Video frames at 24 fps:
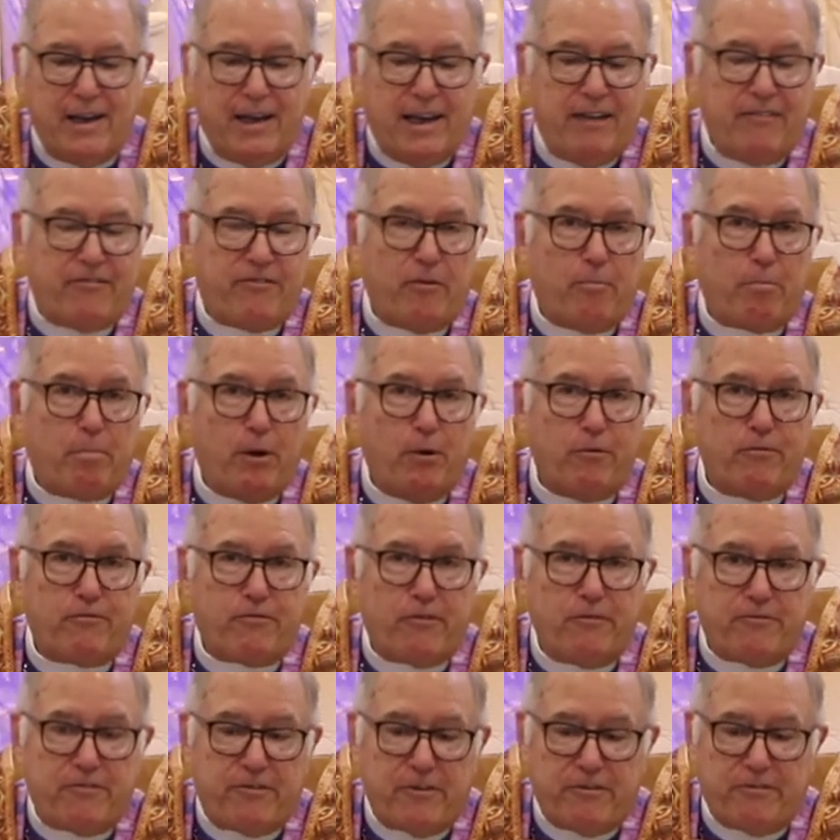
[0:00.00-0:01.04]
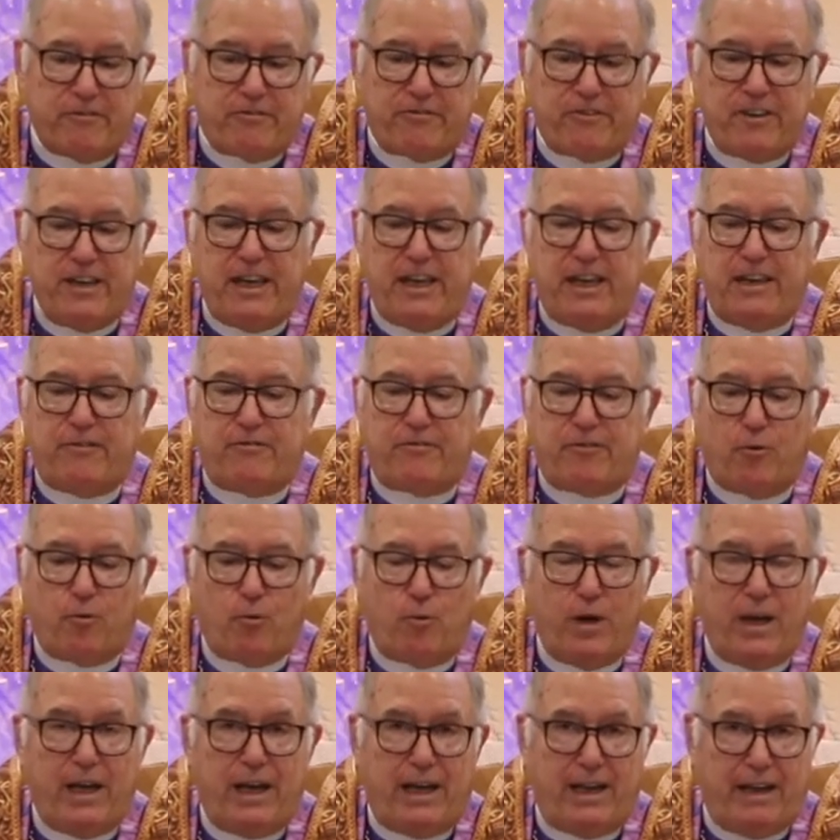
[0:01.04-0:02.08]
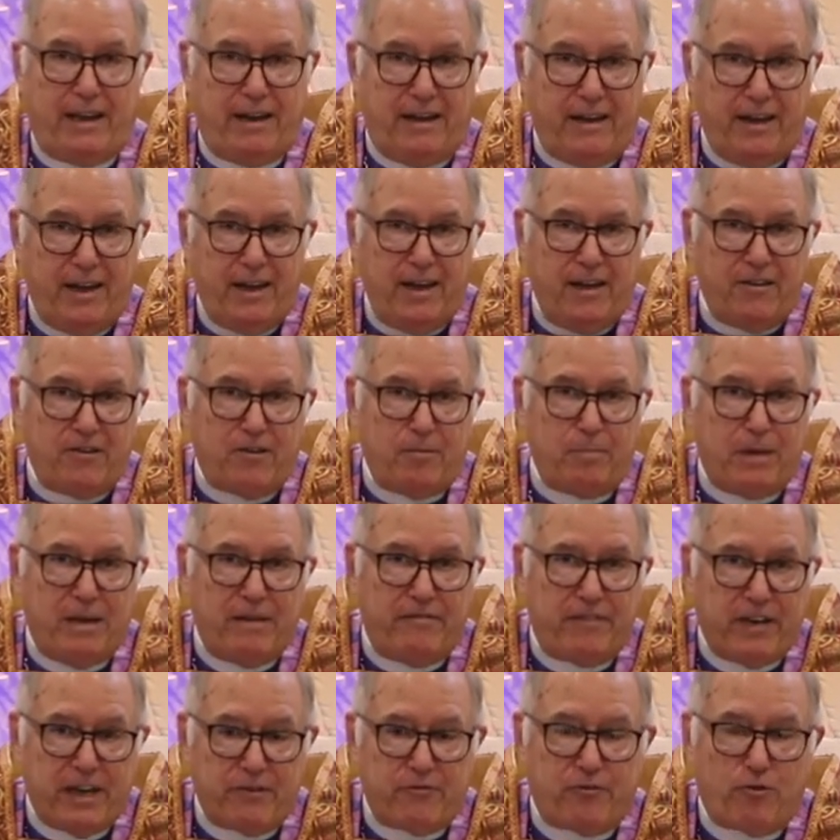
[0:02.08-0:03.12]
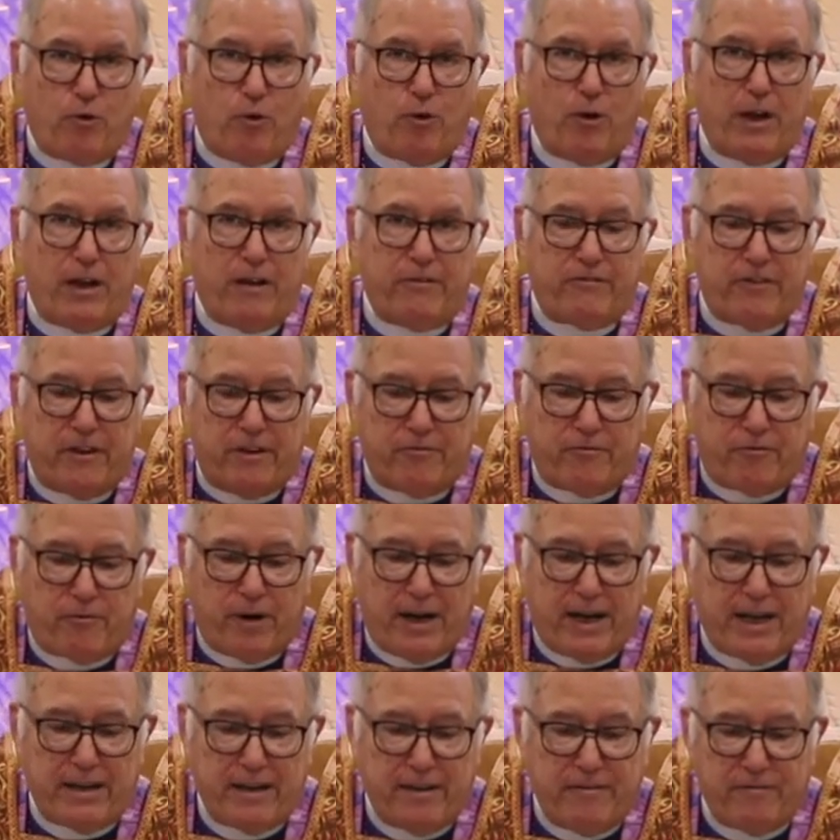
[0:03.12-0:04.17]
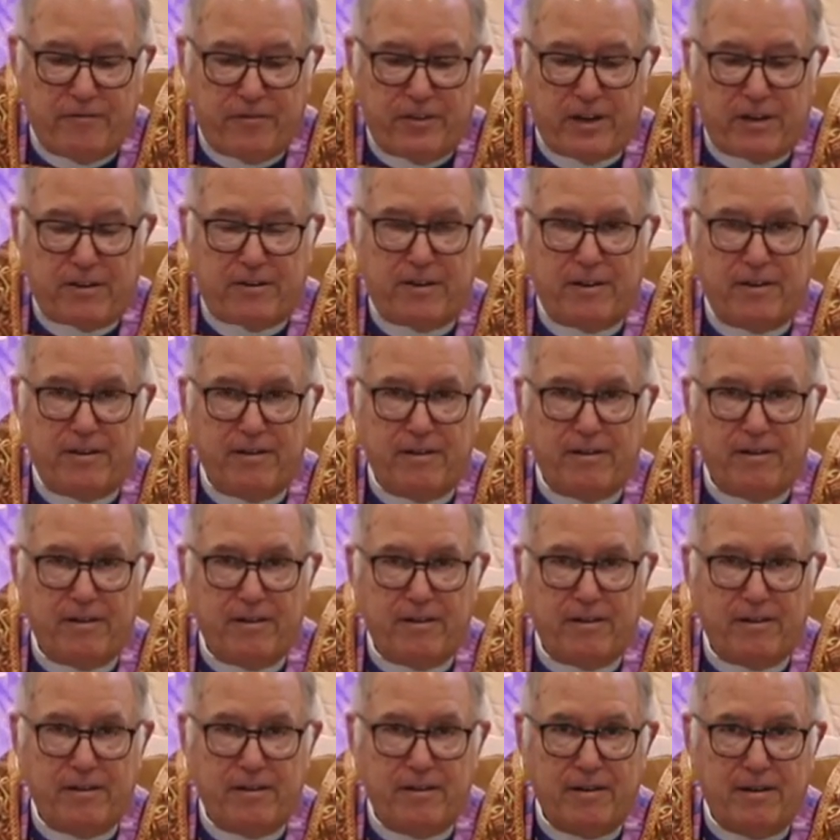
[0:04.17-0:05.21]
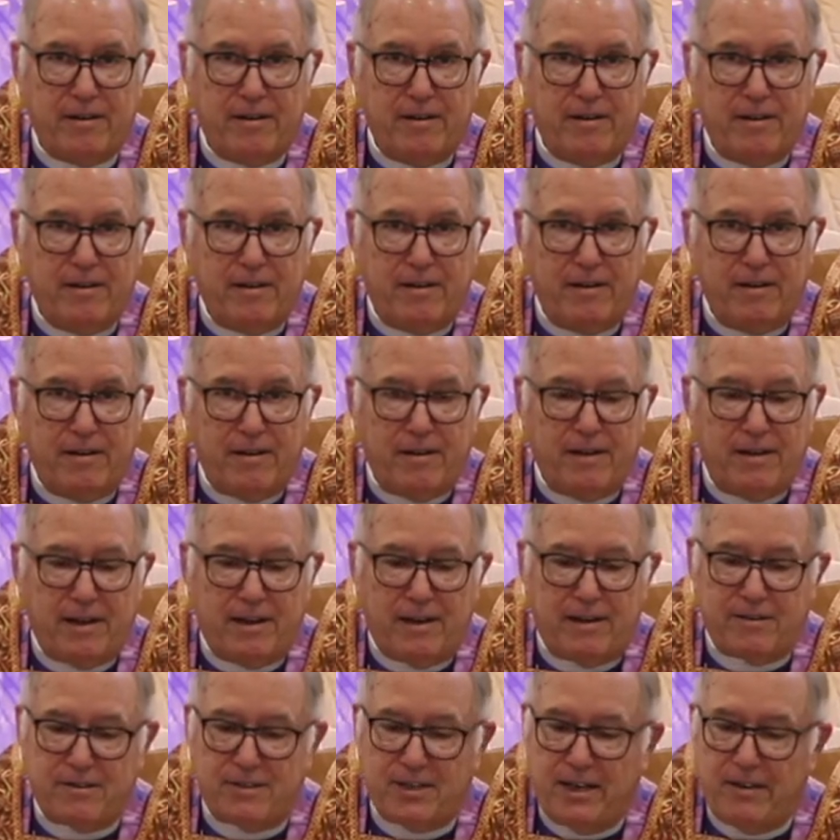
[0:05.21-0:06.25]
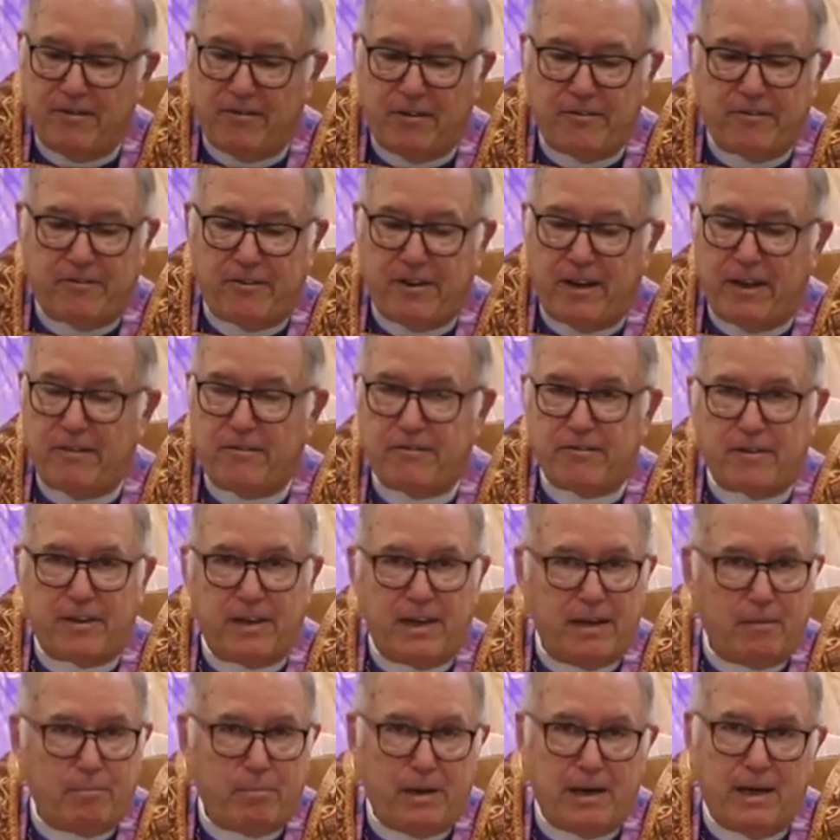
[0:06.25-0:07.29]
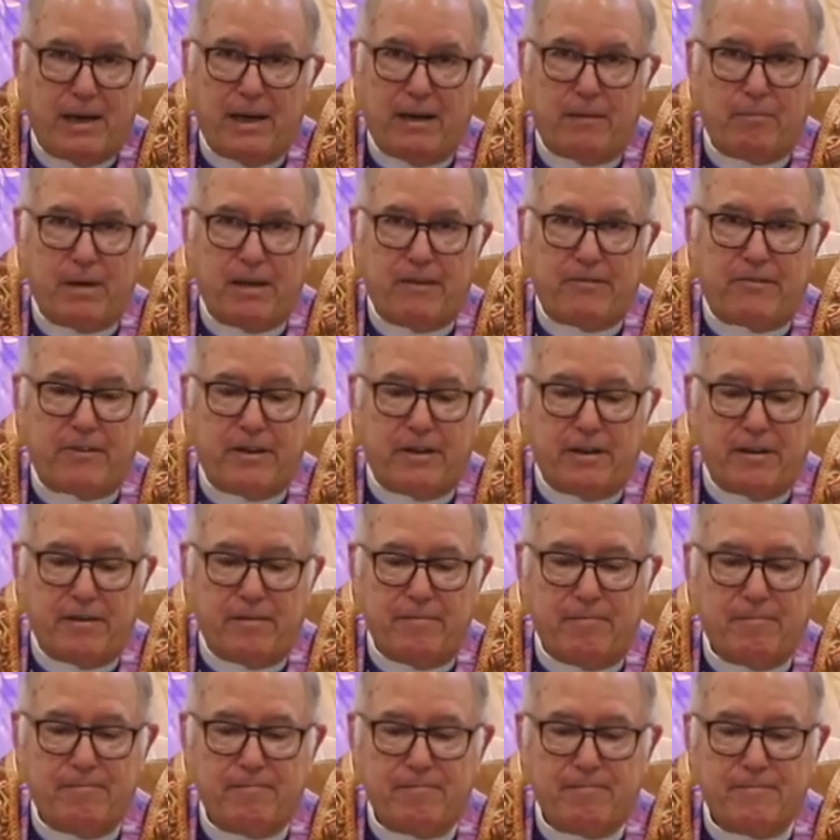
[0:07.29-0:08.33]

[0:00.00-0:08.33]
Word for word: he's supposed to succeed, to win, to be victorious and triumphant. And Jesus says, Get behind me, Satan.